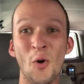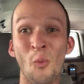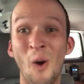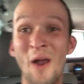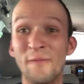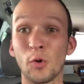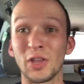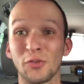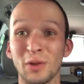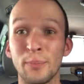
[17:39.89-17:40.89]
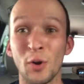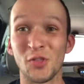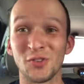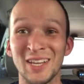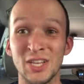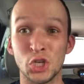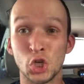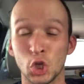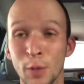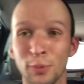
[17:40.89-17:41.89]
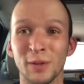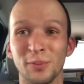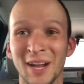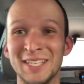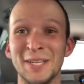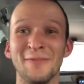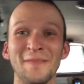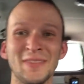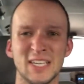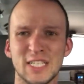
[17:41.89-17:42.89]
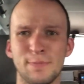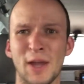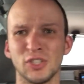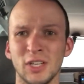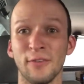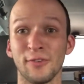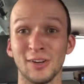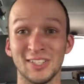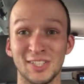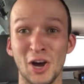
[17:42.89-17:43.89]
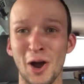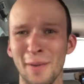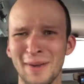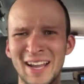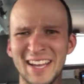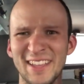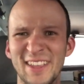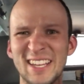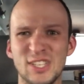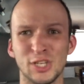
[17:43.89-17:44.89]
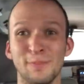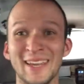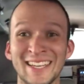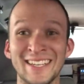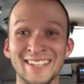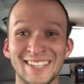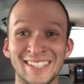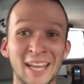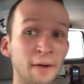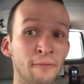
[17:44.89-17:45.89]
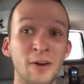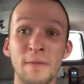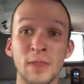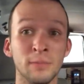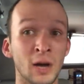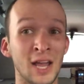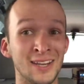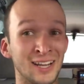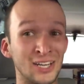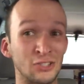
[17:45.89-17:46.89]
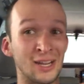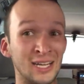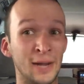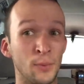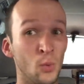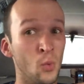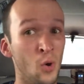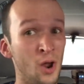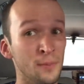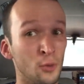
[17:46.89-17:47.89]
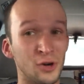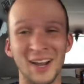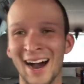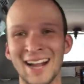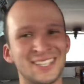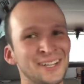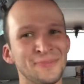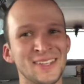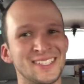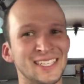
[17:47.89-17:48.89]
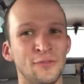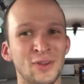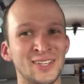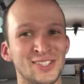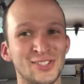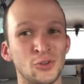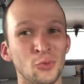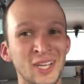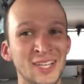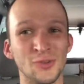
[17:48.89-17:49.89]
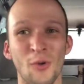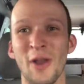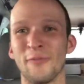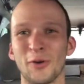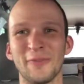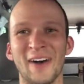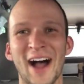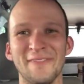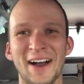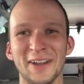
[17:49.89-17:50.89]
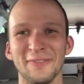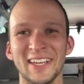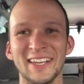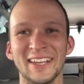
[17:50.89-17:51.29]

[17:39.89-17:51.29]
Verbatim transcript: 143.3 is super impressive, especially for a sub this just big and stiff. But I'm gonna crank it up one more notch, see if we can squeeze a 145 out of it.